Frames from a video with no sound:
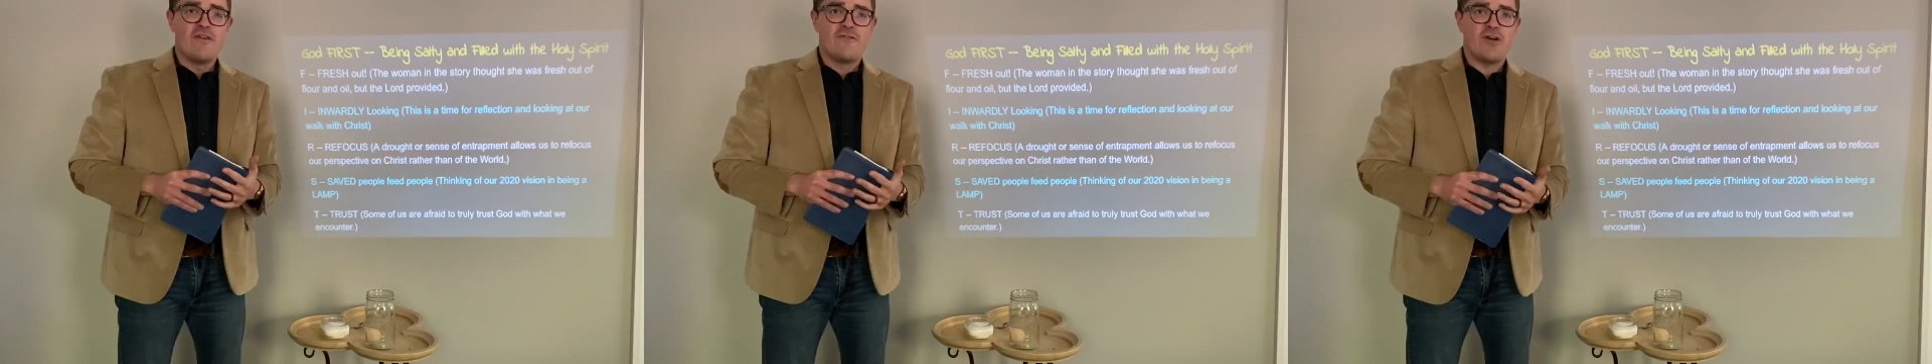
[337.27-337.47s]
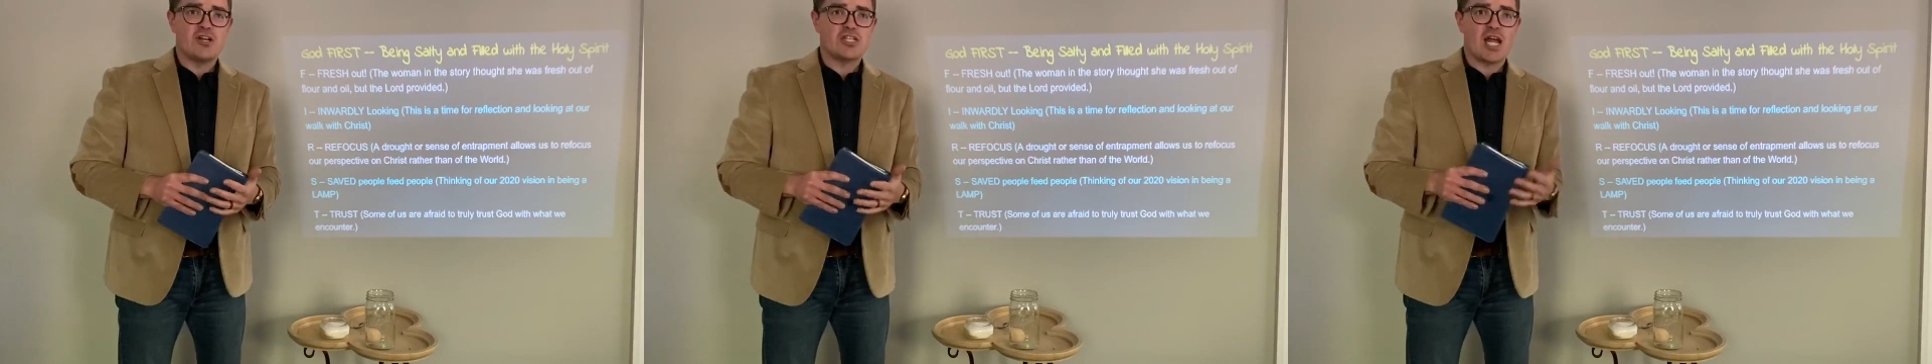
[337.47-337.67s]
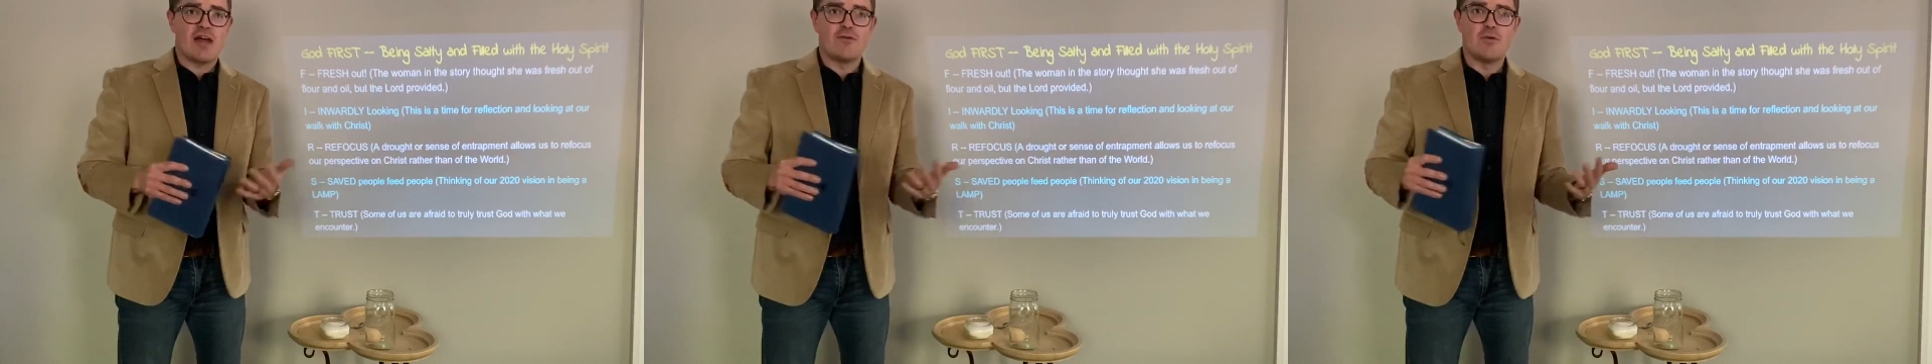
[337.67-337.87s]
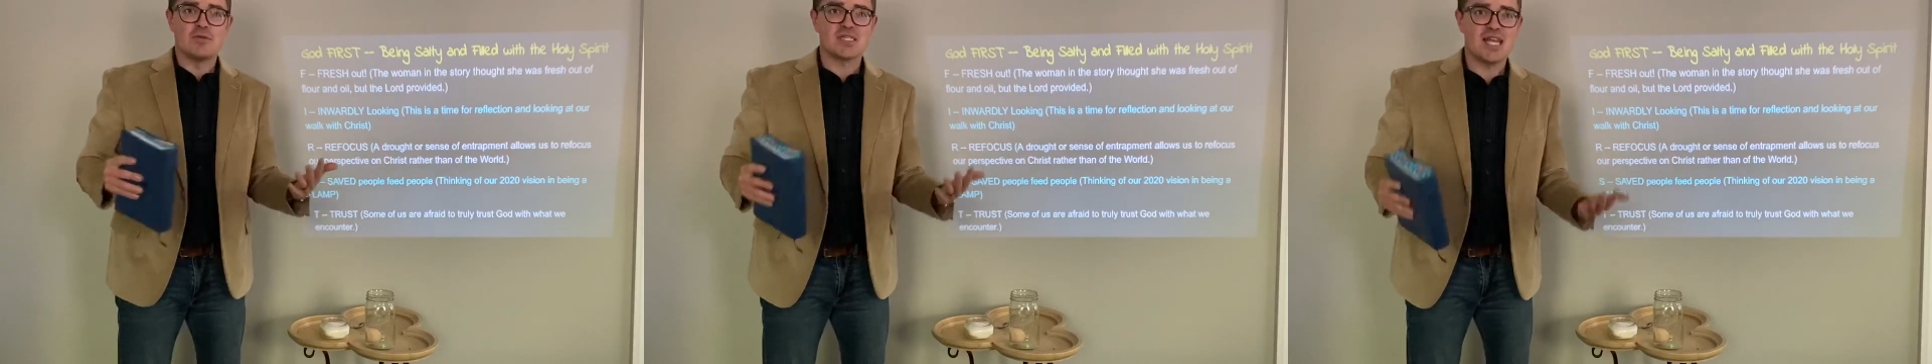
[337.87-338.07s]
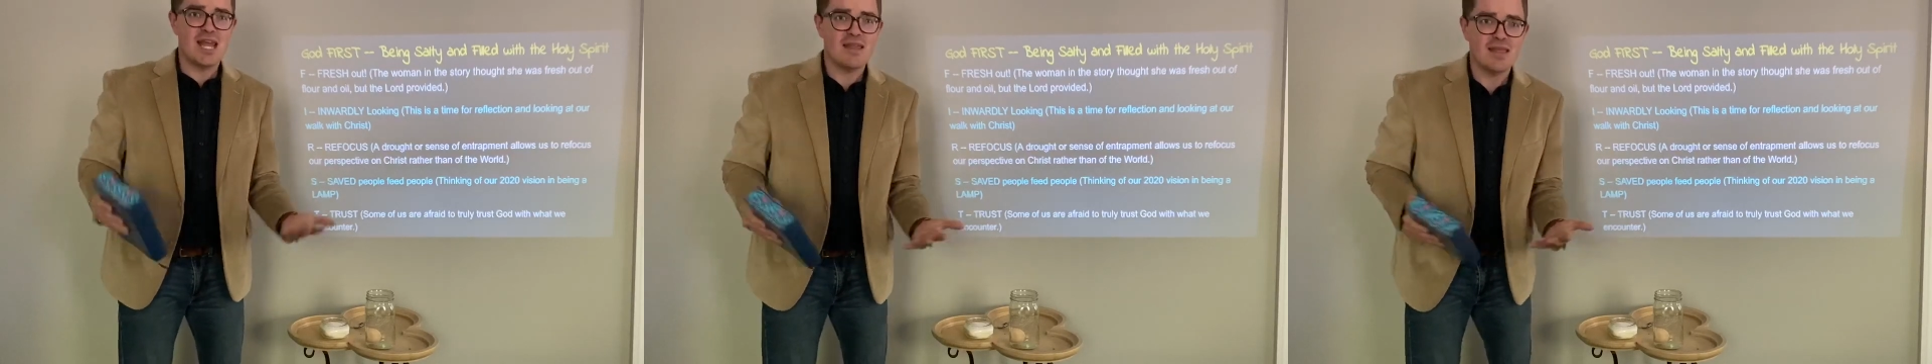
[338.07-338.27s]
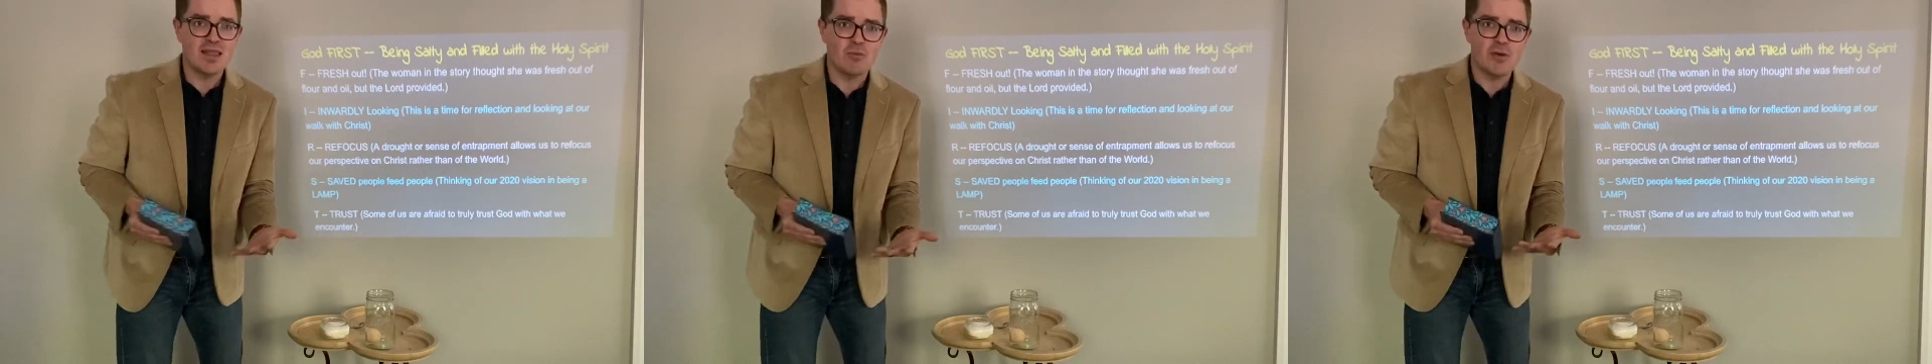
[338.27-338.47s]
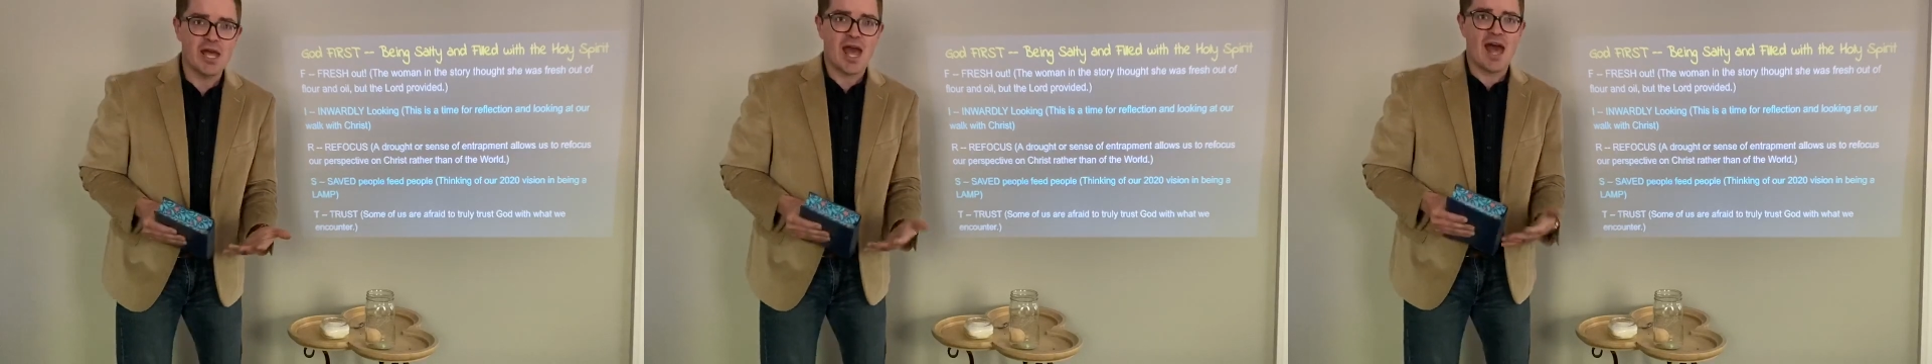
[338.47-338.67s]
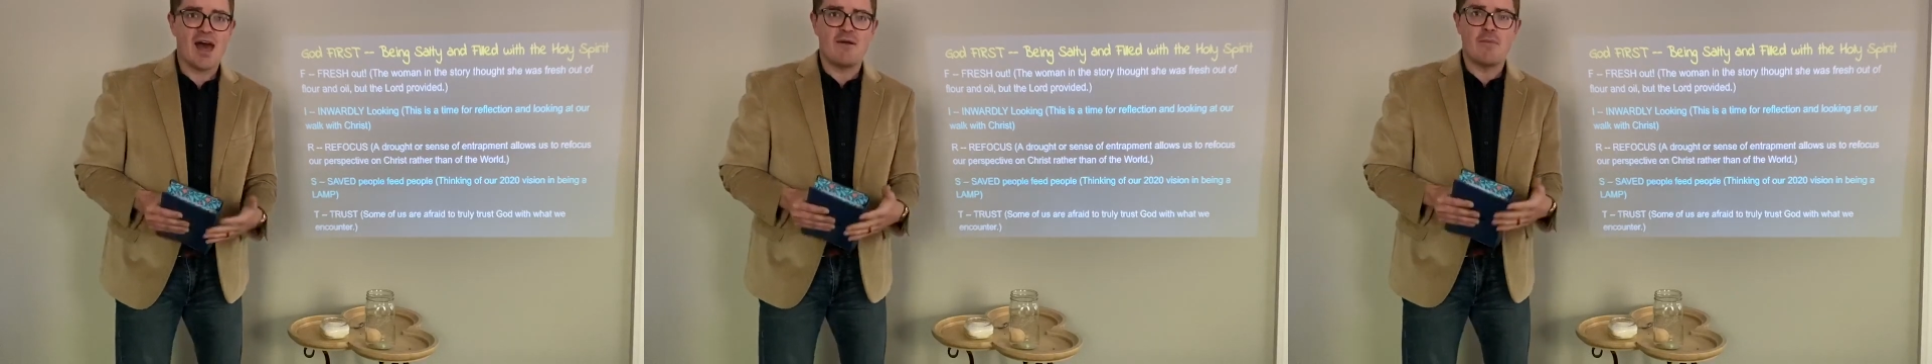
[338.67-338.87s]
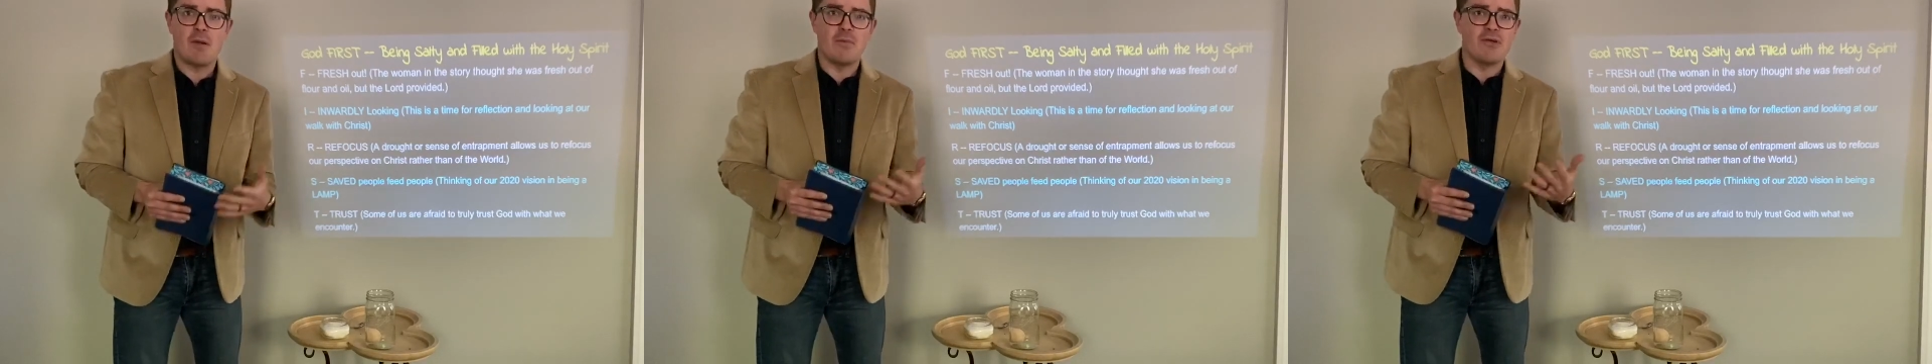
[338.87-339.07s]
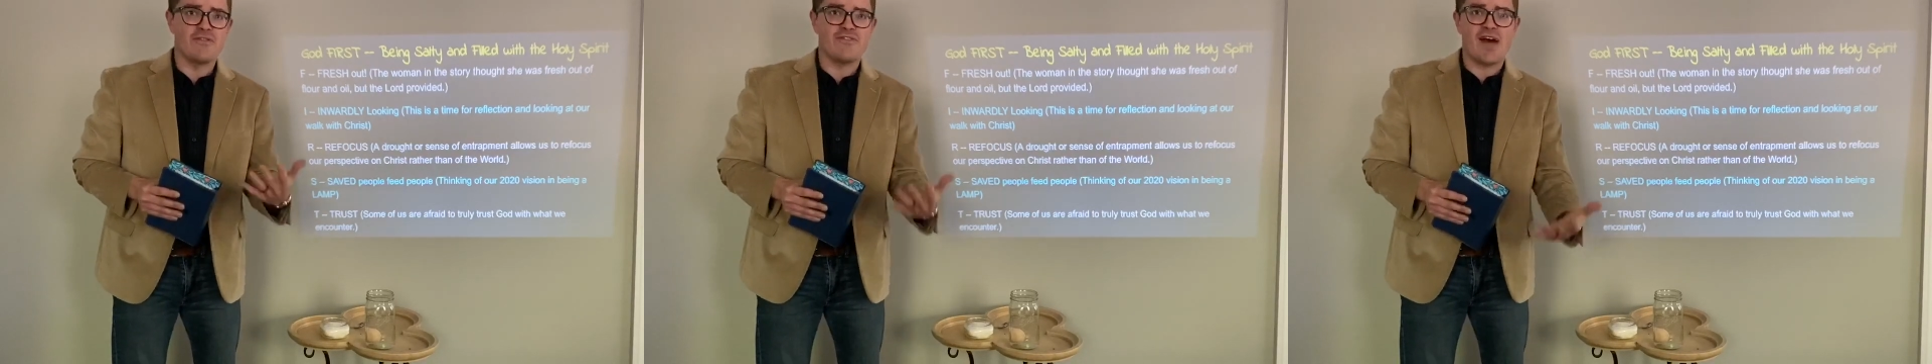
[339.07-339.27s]
fresh out of almost anything that we have,
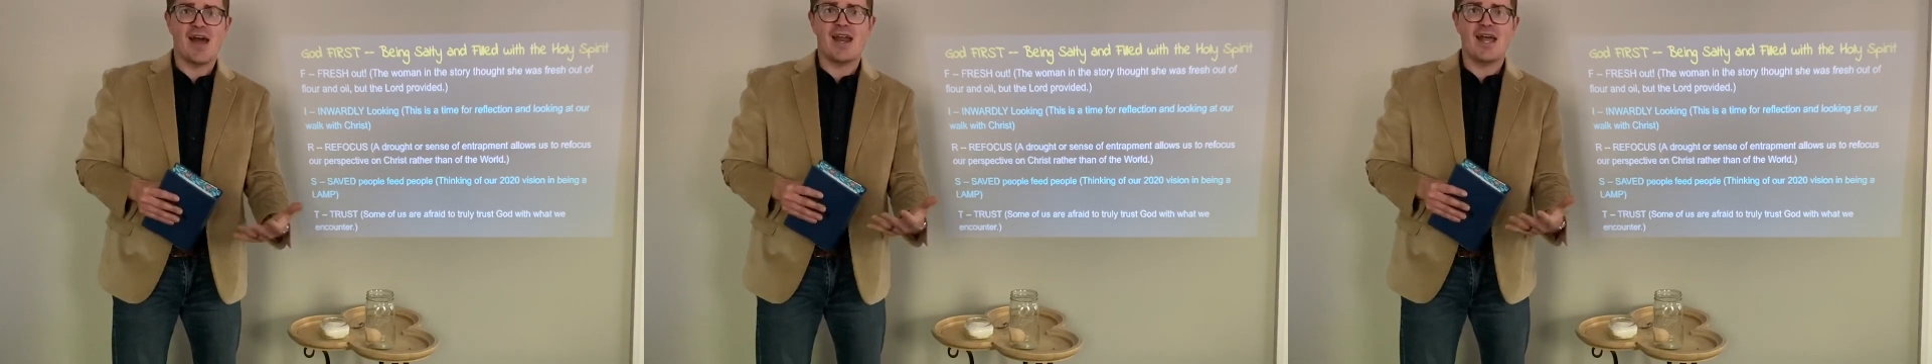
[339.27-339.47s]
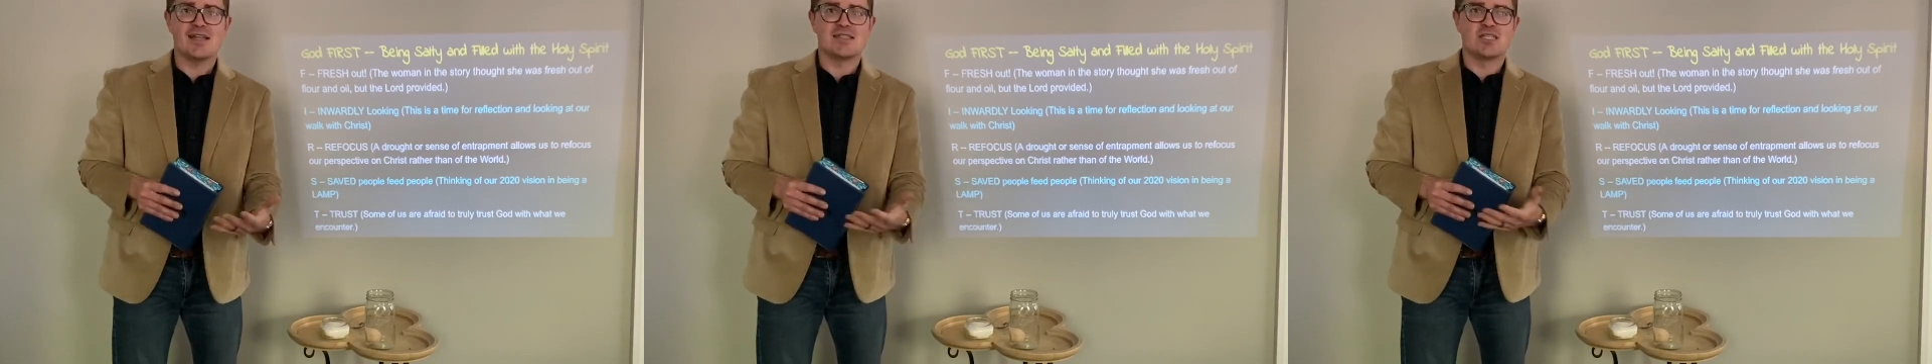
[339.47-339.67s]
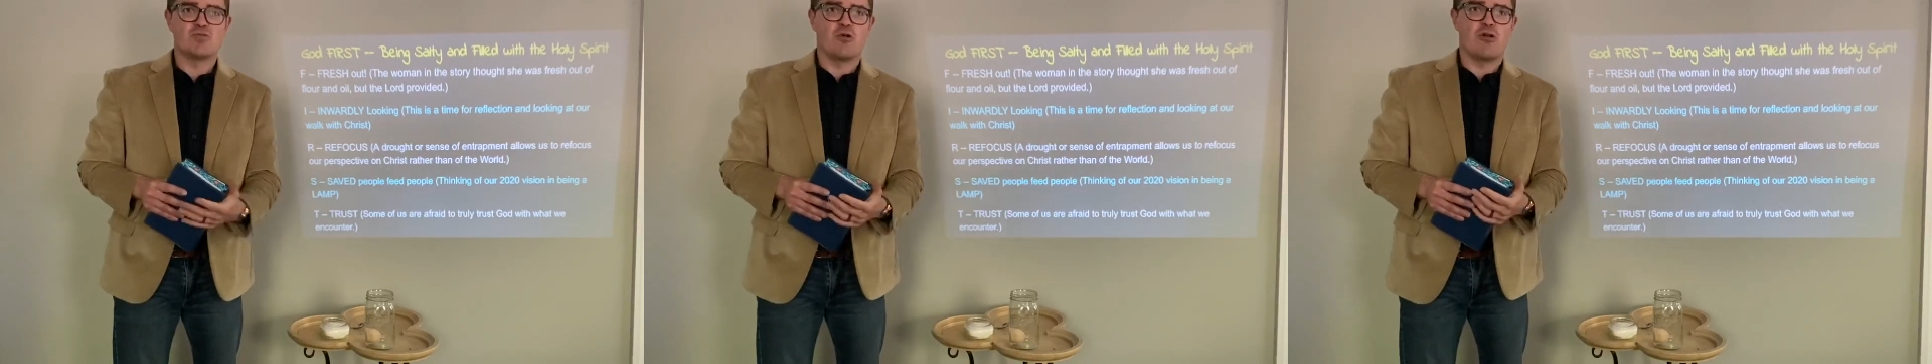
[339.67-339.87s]
maybe finances,